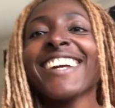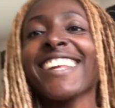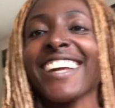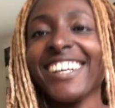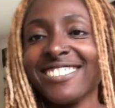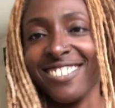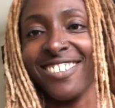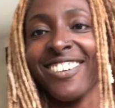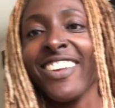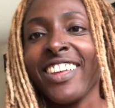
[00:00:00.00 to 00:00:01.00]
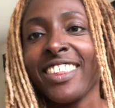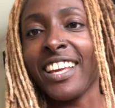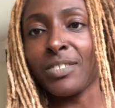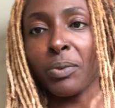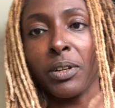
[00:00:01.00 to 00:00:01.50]
Yeah, so
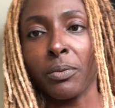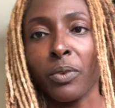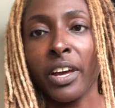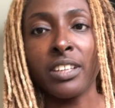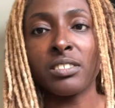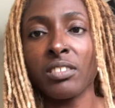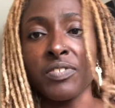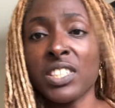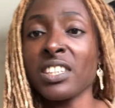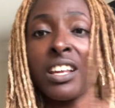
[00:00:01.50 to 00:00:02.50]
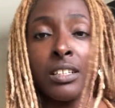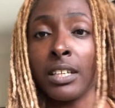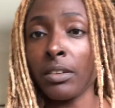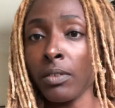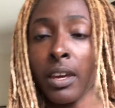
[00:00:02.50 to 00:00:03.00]
that's what I wear. So if it stains, I
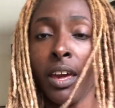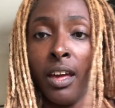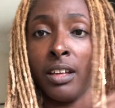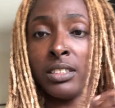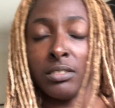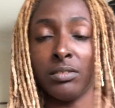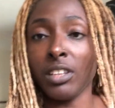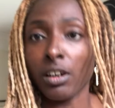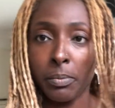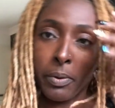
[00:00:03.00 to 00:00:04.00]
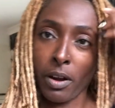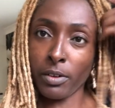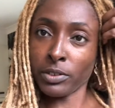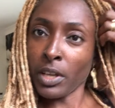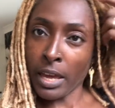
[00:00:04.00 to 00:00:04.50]
don't care. It's dark brown,
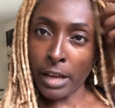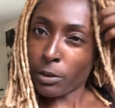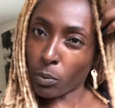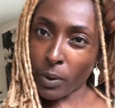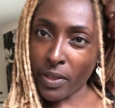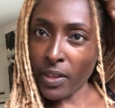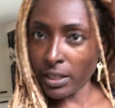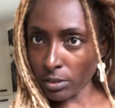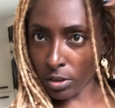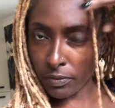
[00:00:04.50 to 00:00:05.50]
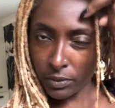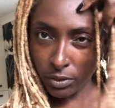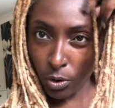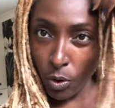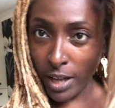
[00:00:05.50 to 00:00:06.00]
I don't wear that often
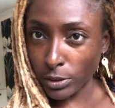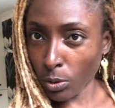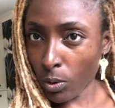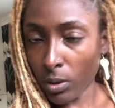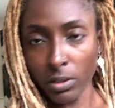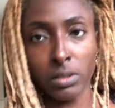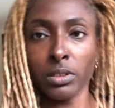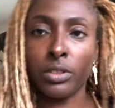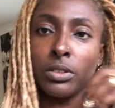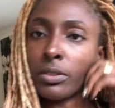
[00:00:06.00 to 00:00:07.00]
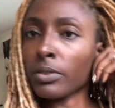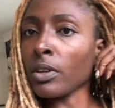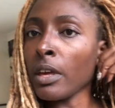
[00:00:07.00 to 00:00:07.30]
or at all, you know.